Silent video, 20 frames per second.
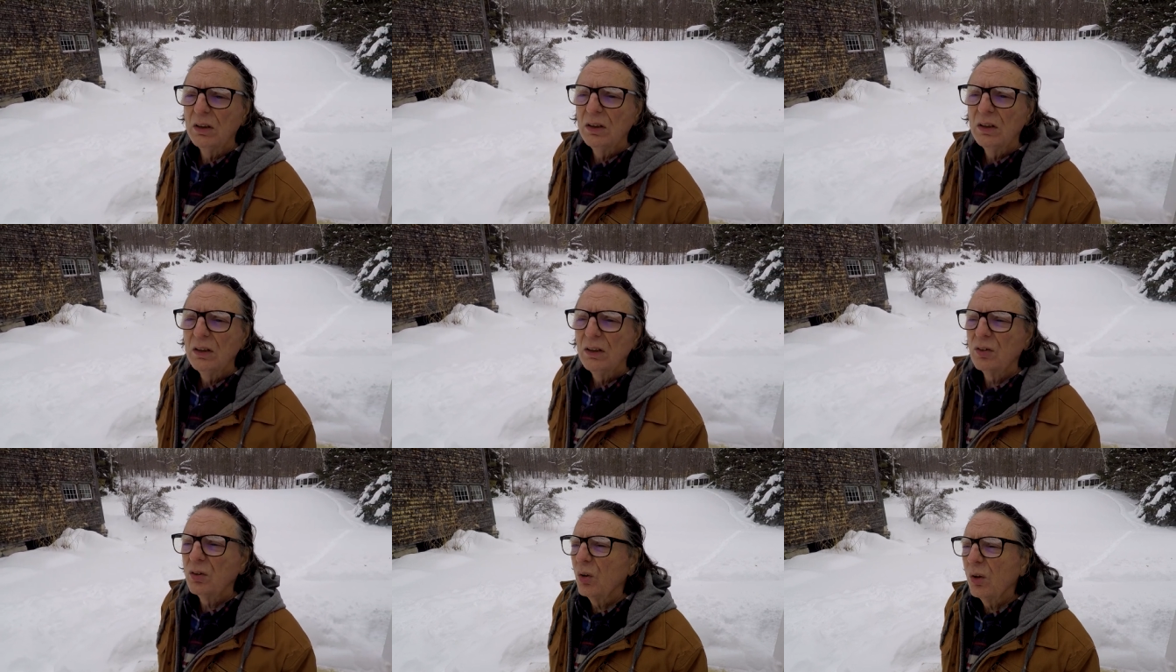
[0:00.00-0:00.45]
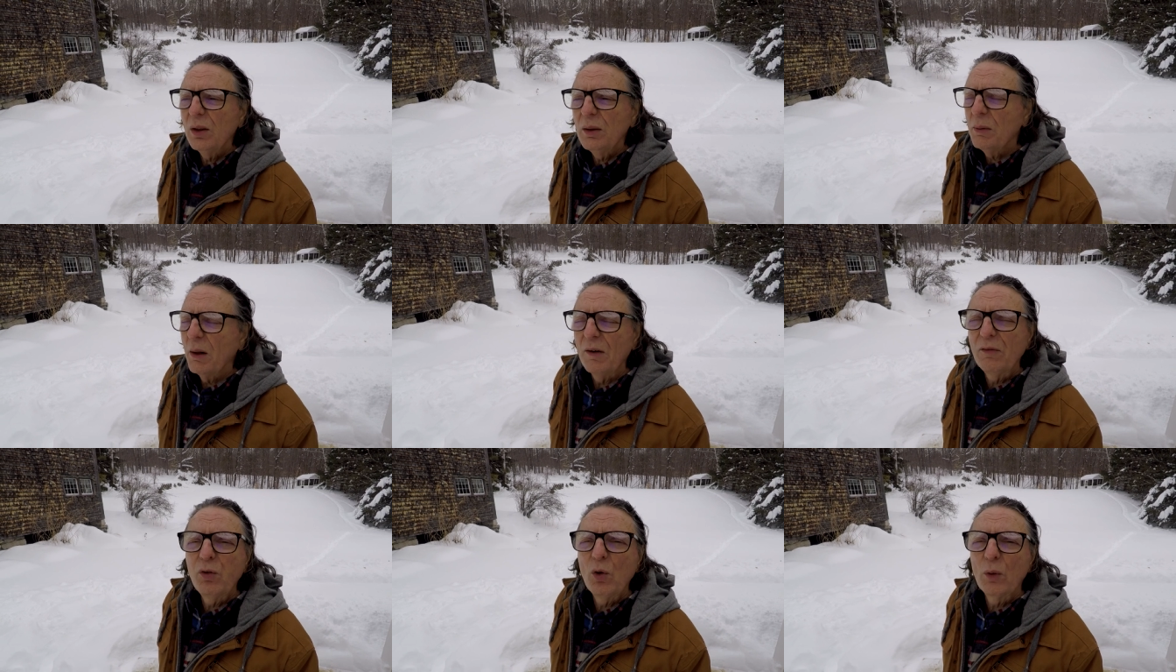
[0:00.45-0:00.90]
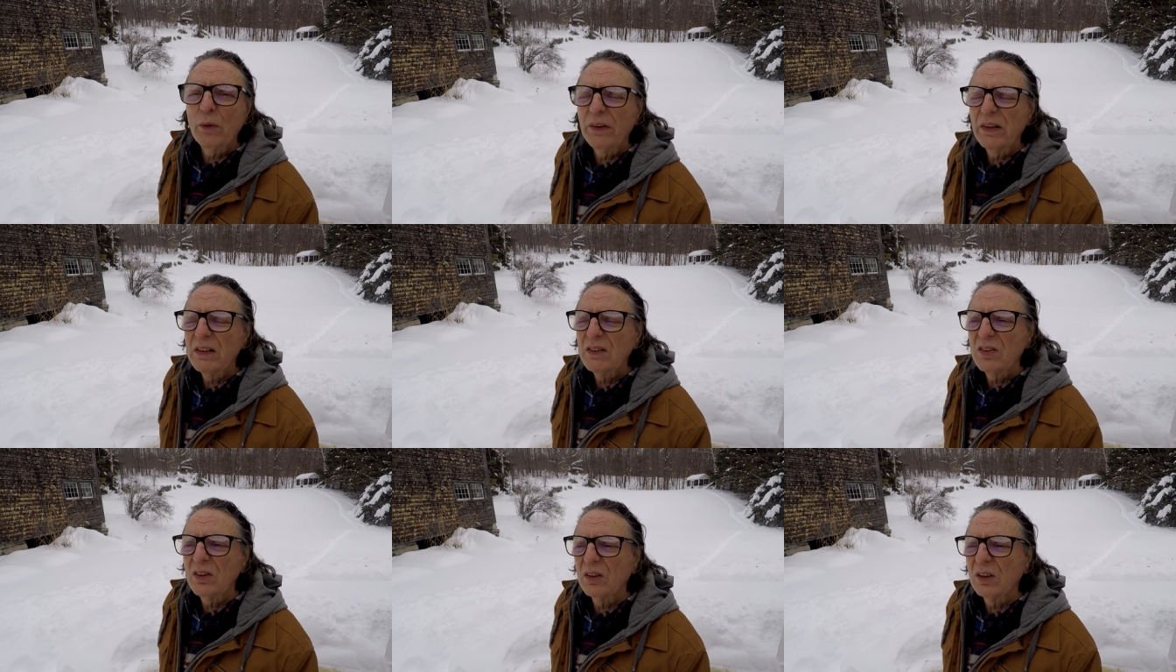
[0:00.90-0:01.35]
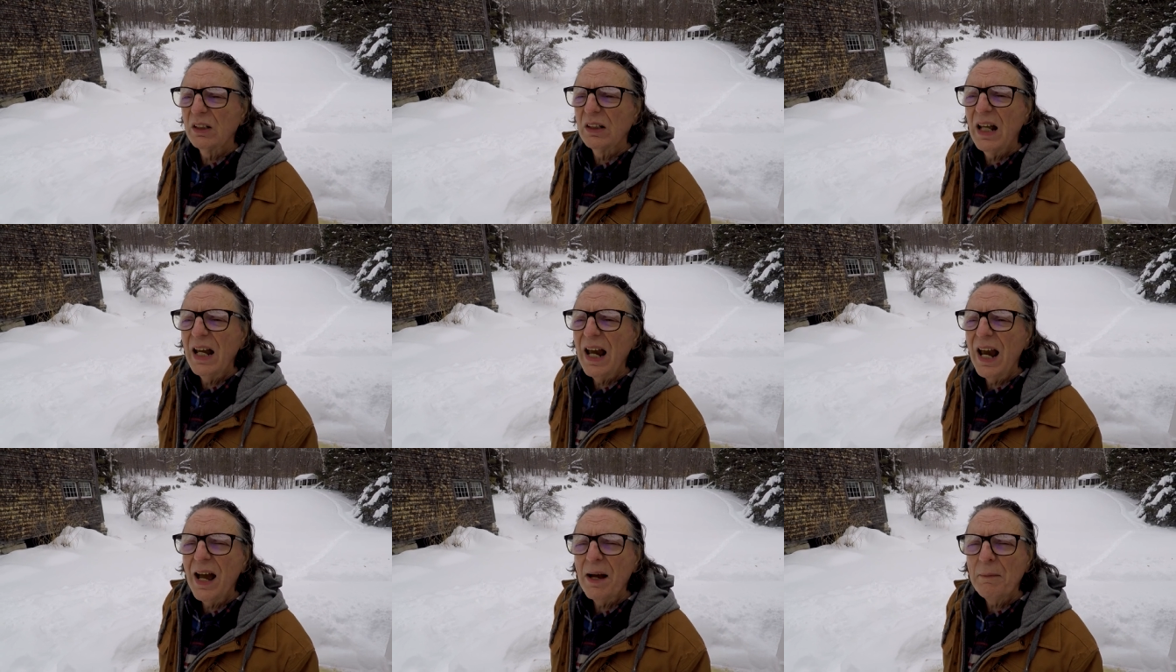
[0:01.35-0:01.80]
There's only about four things that are
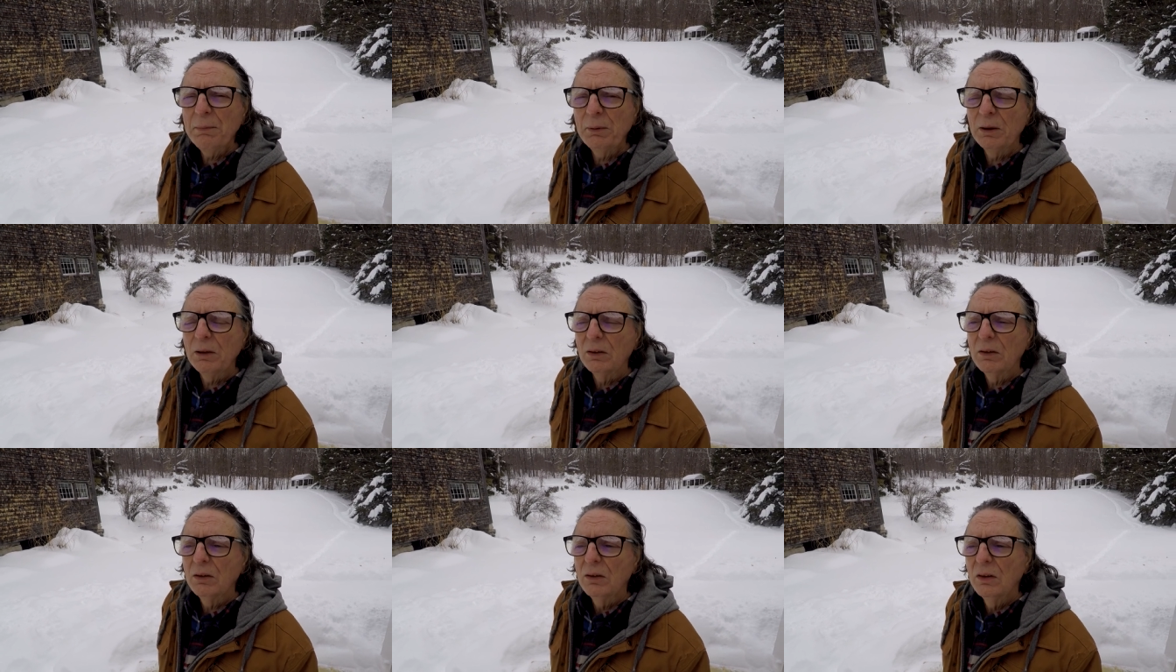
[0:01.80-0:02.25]
going to happen